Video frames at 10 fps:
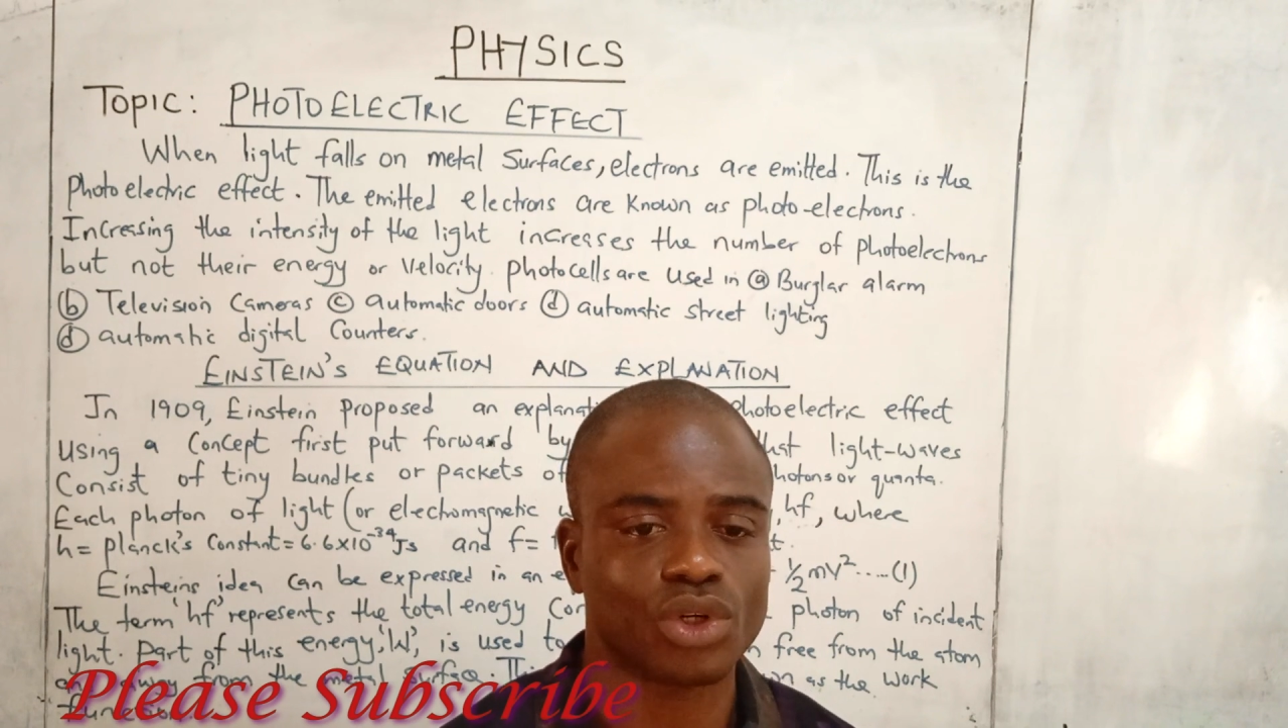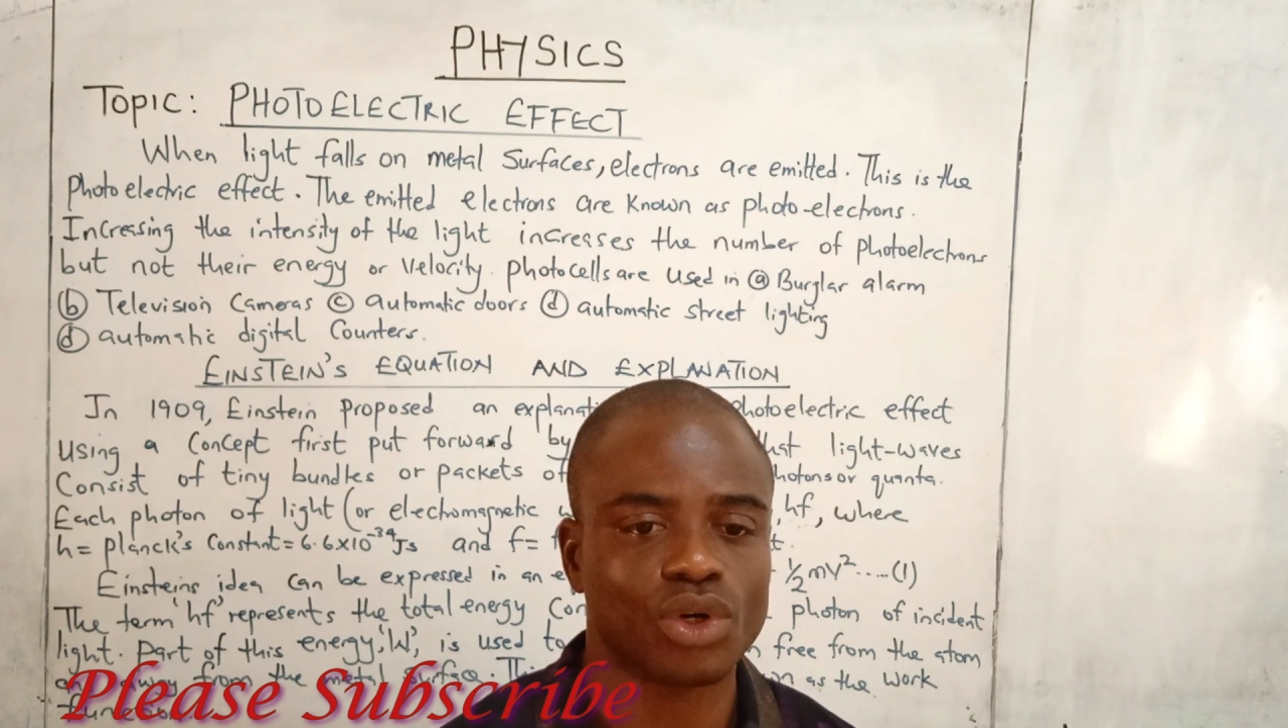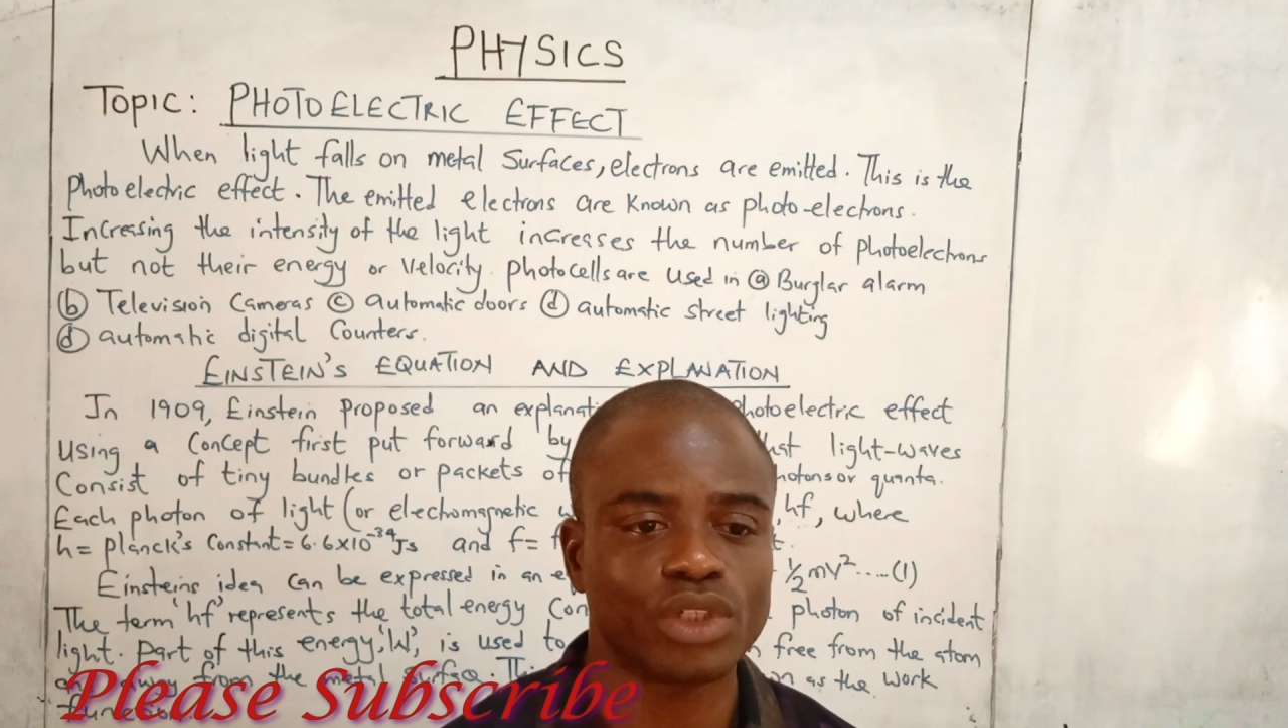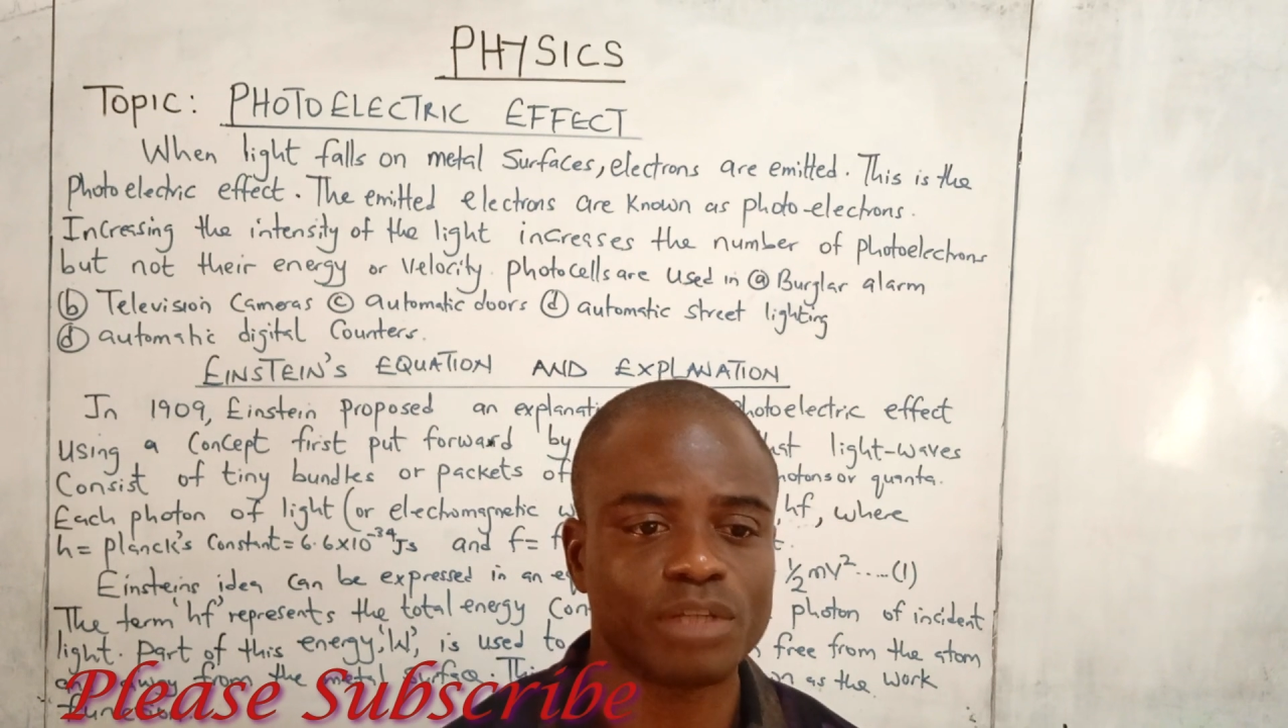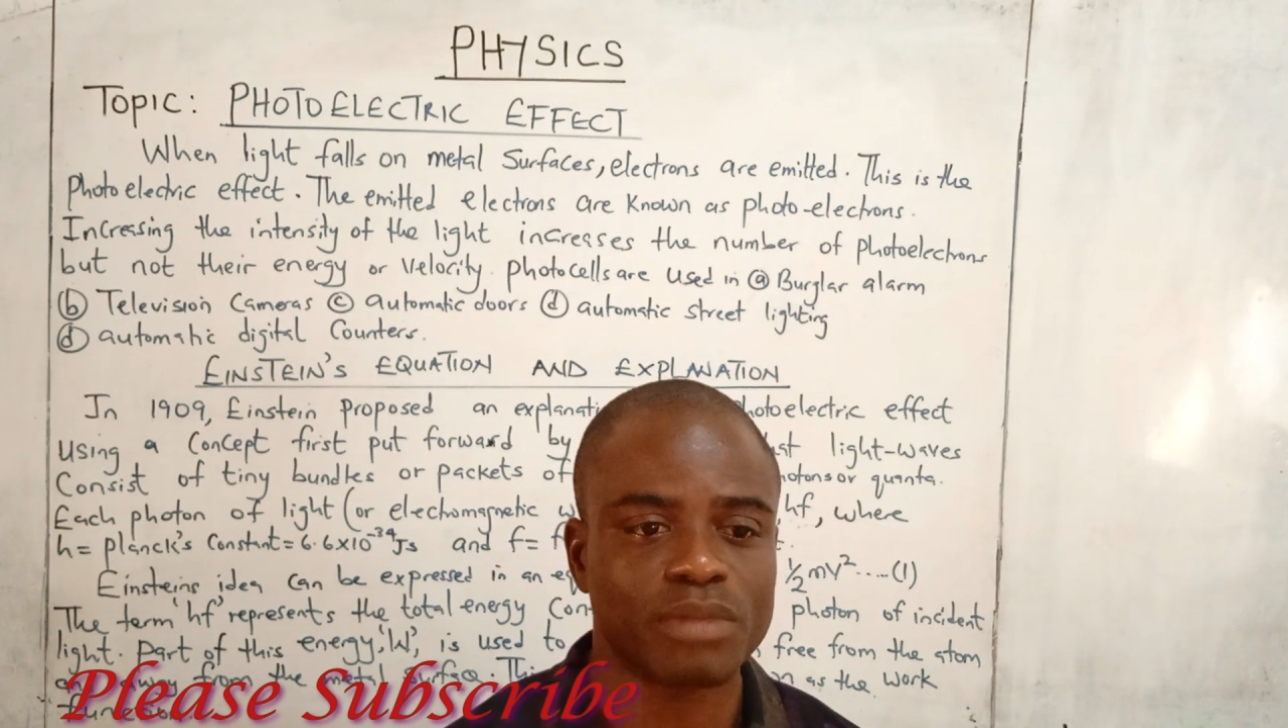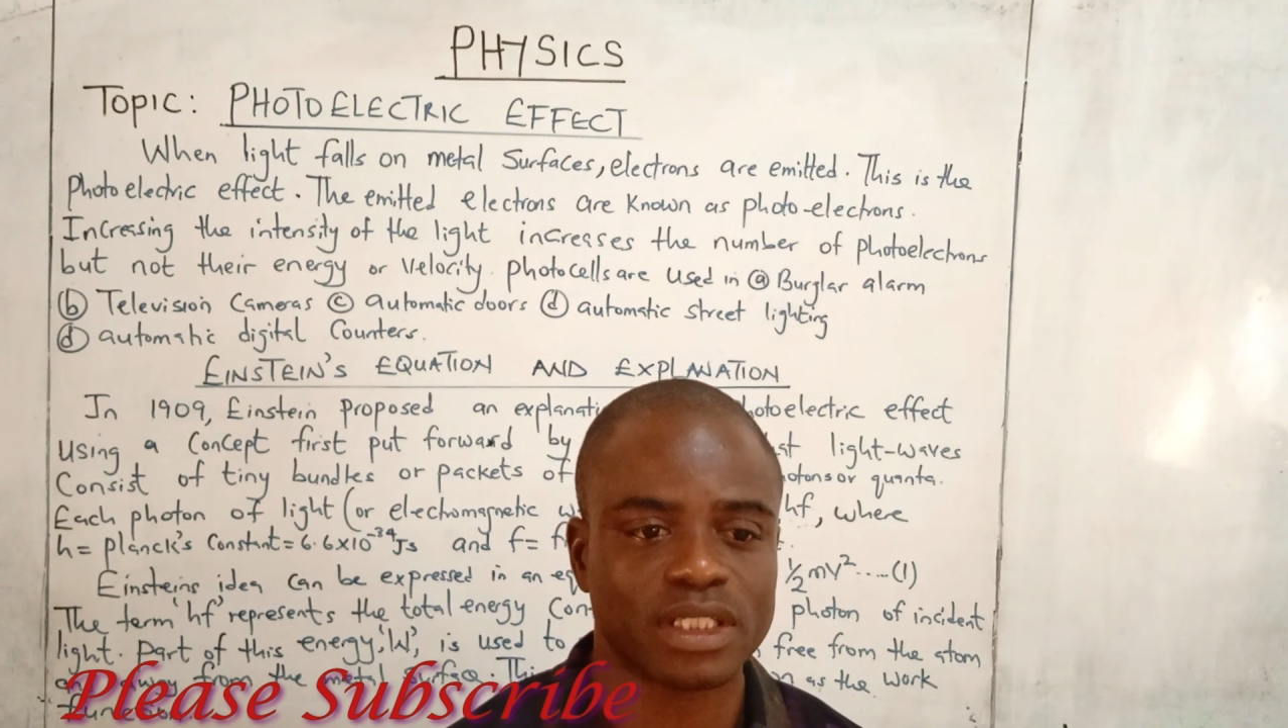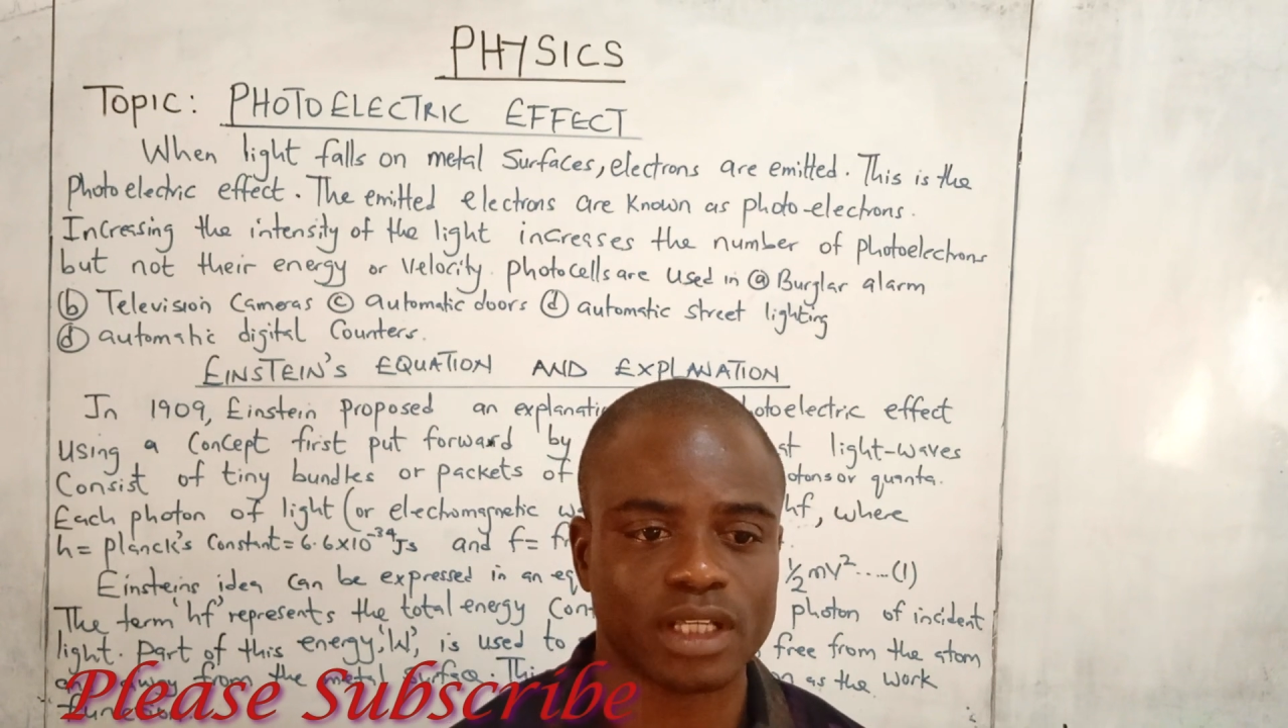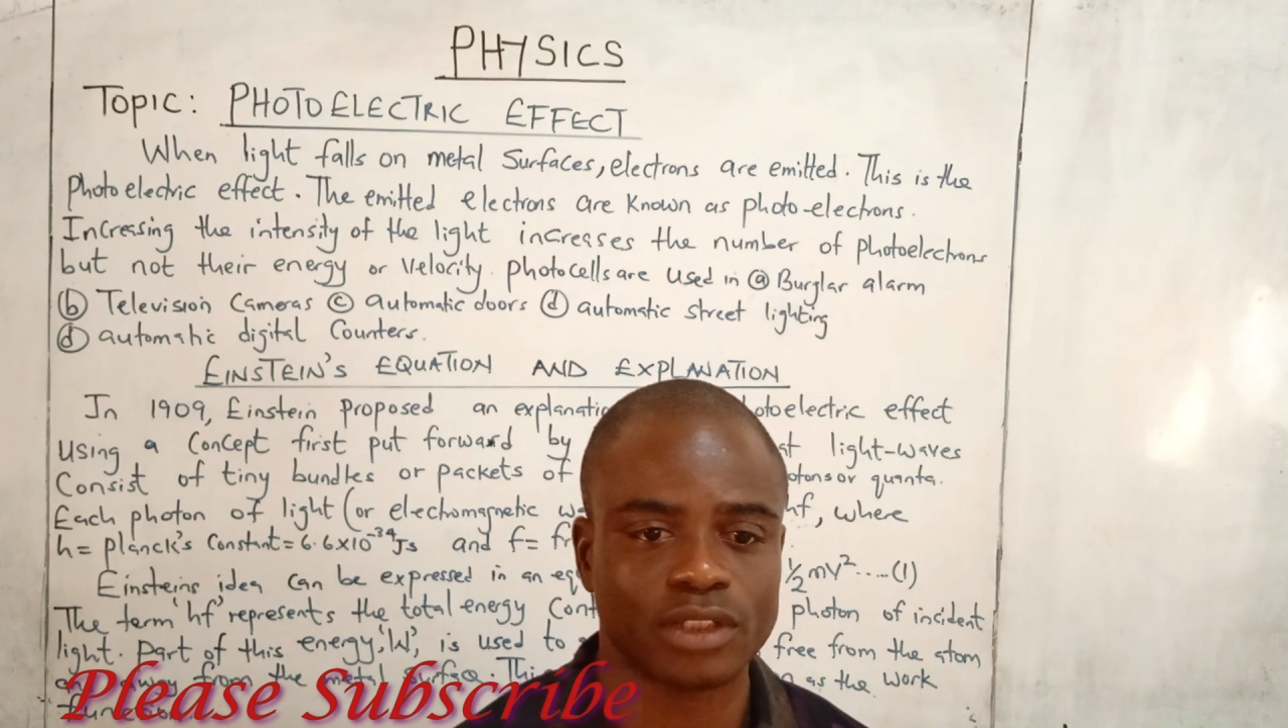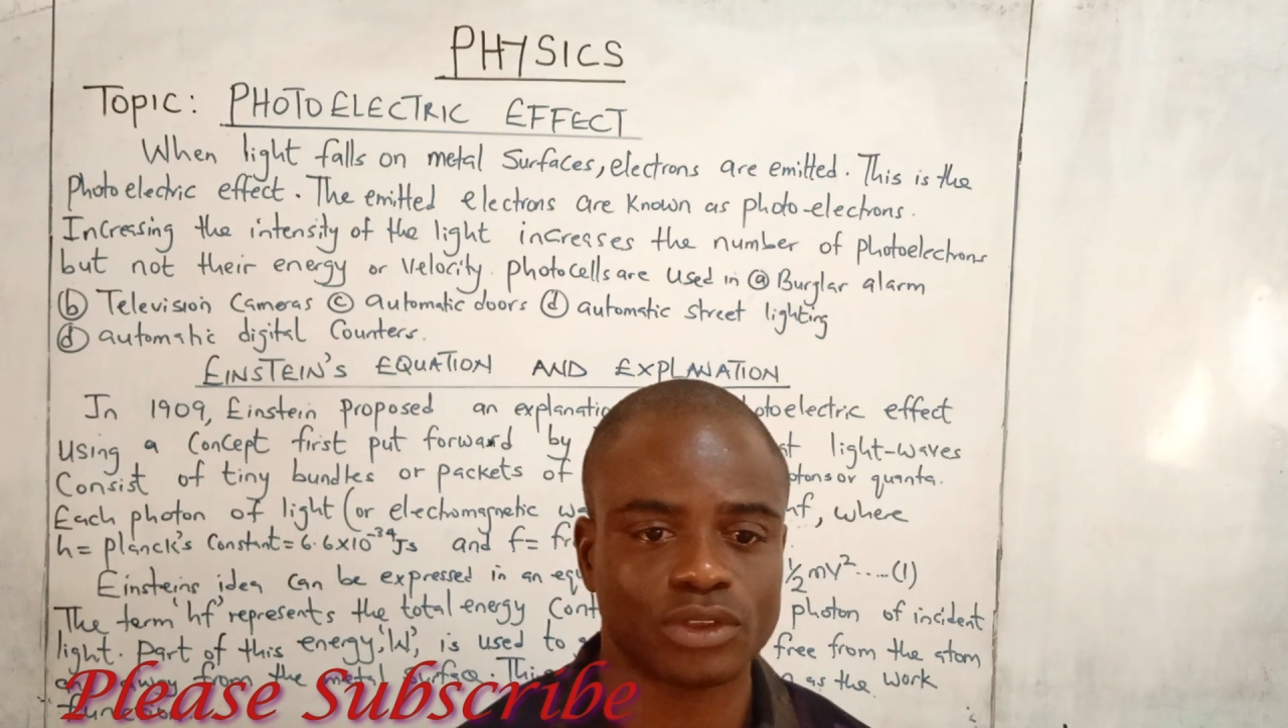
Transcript: on a metal